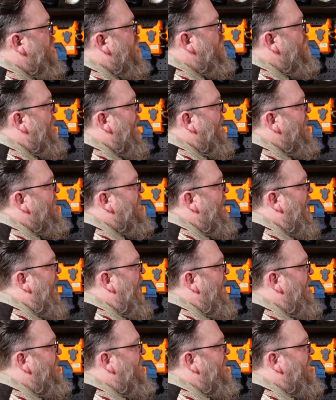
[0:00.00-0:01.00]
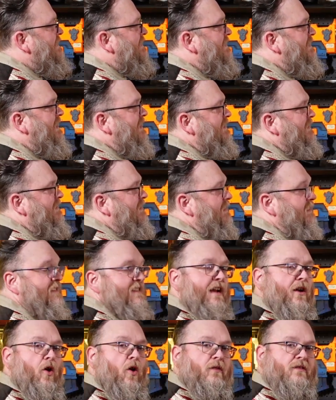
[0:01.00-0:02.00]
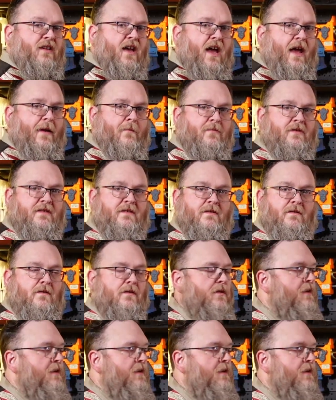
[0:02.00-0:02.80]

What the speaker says: to maintain this distance at all times.